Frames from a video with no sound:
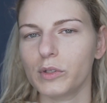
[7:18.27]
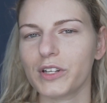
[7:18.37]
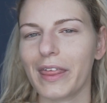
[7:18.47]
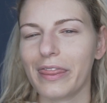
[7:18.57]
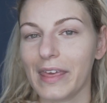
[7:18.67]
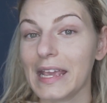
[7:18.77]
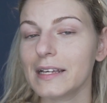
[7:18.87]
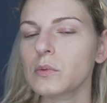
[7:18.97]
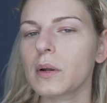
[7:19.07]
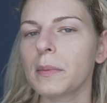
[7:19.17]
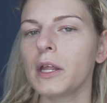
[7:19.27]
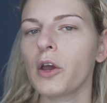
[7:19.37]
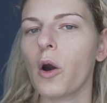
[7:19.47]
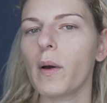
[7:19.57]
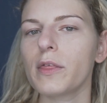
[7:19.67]
which I think is what I'm gonna
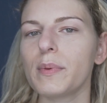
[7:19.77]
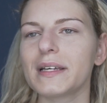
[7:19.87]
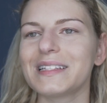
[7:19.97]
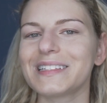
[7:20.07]
go with because